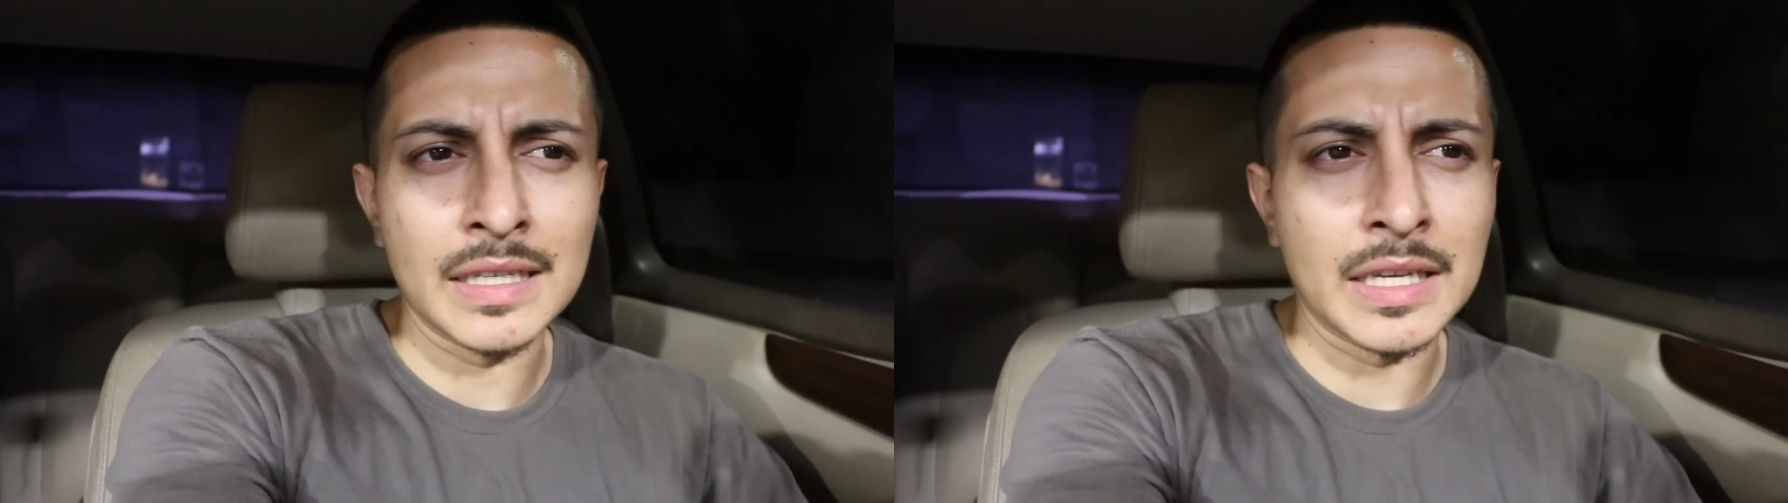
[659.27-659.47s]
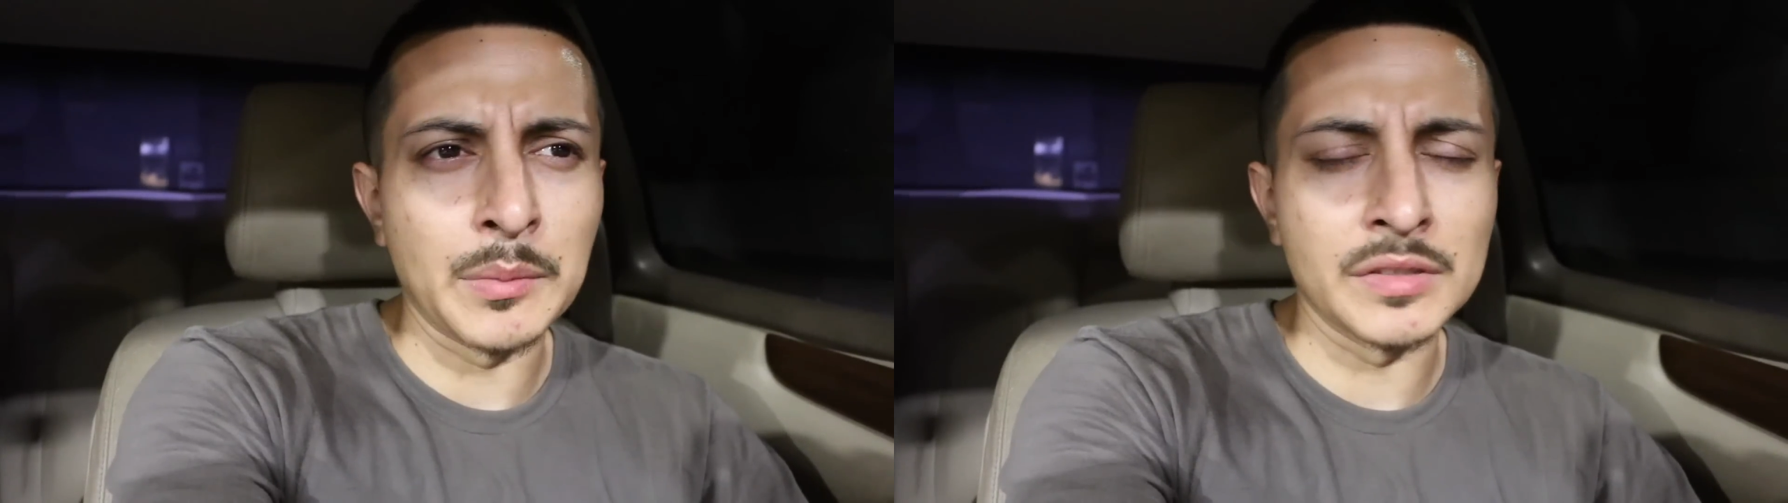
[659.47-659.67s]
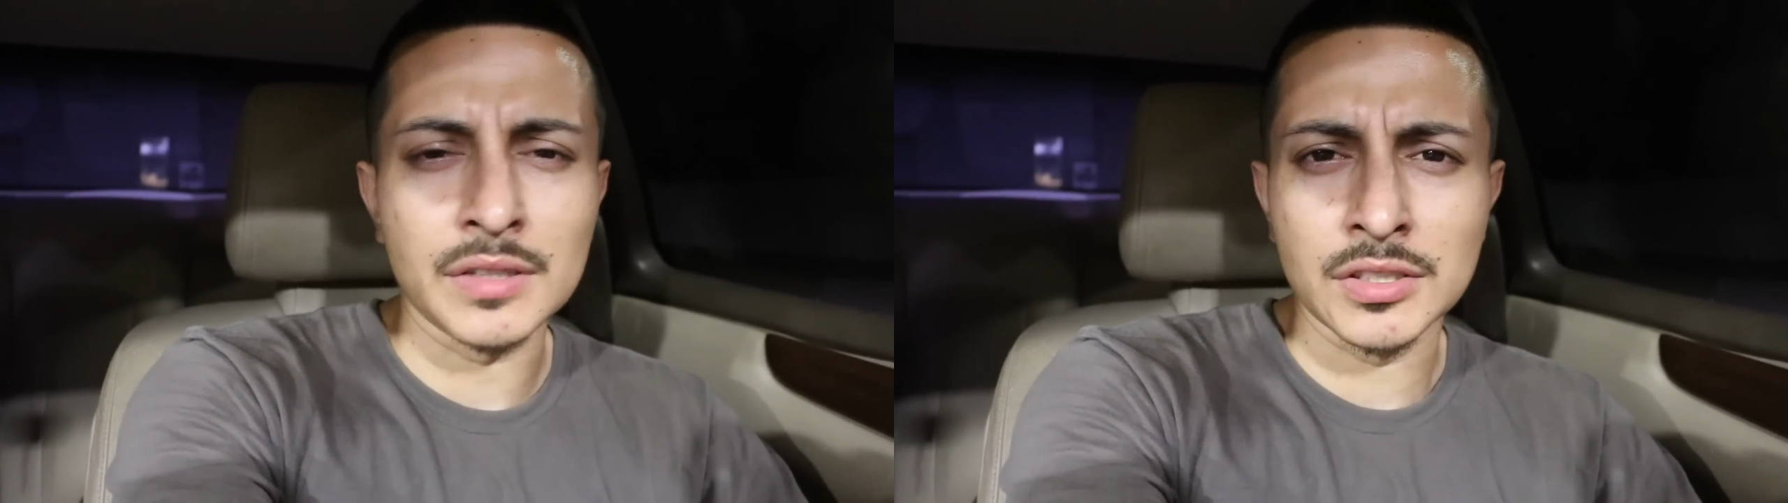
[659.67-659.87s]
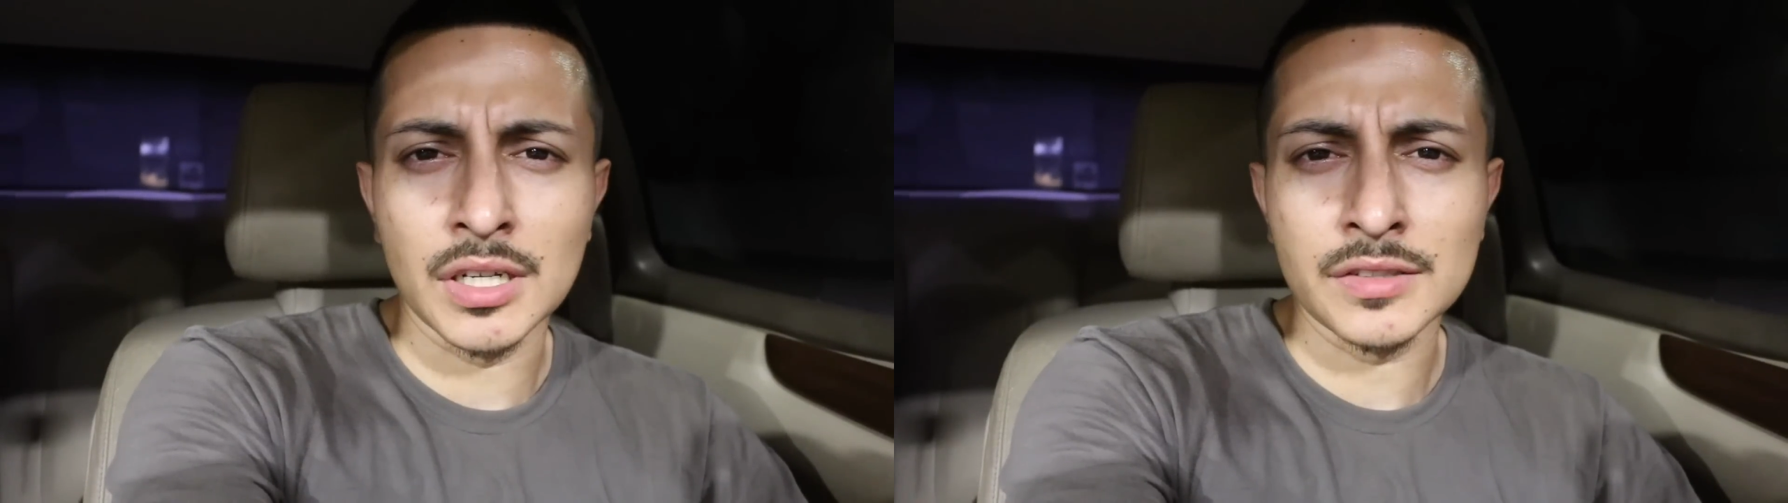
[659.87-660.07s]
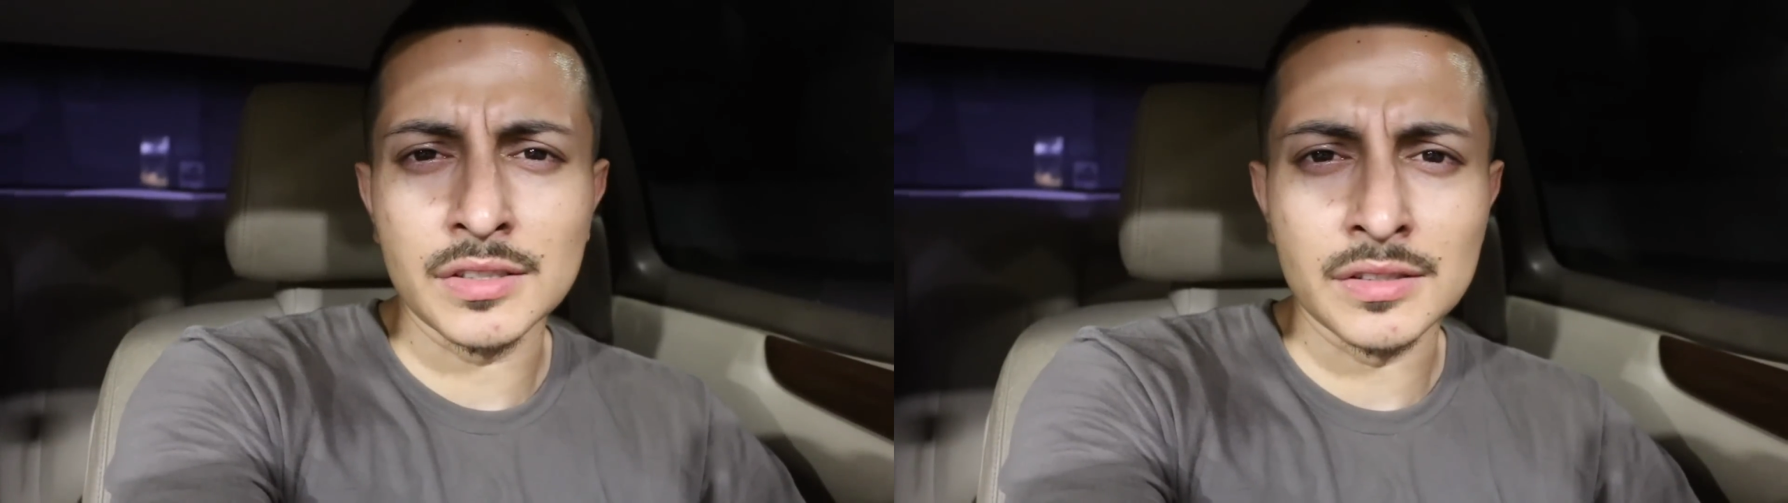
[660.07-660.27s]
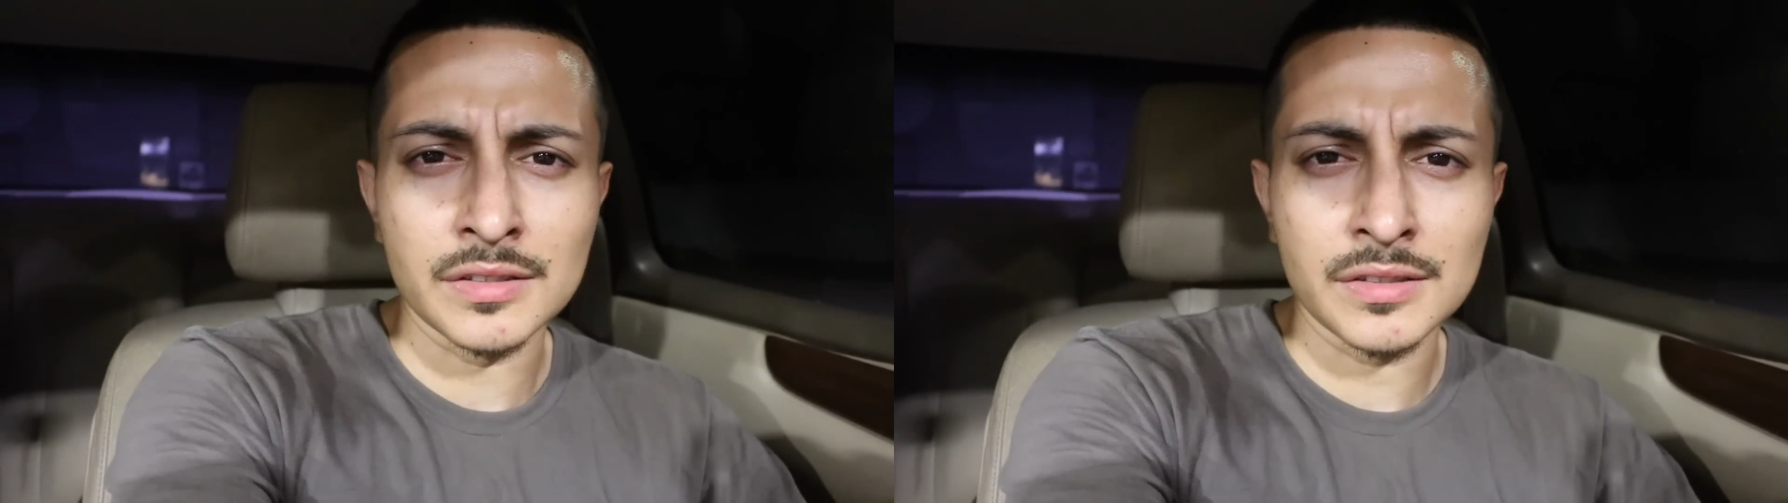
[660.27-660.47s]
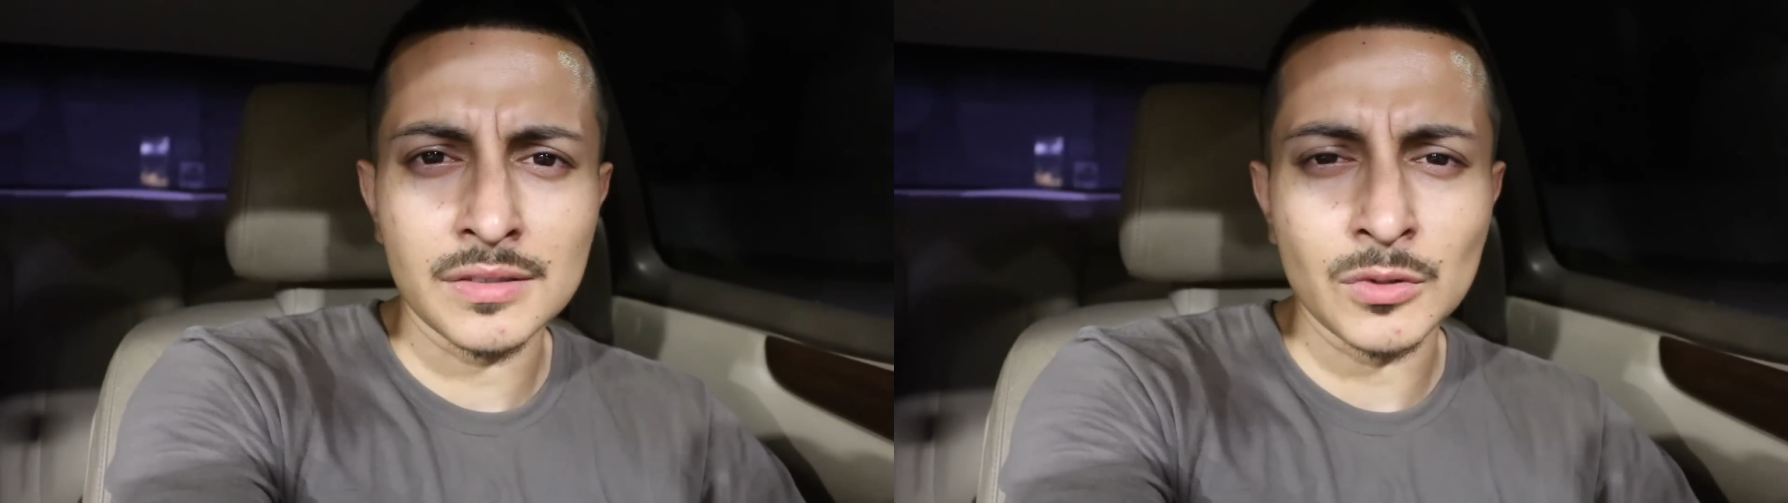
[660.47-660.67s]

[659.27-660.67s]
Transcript: Give me suggestions.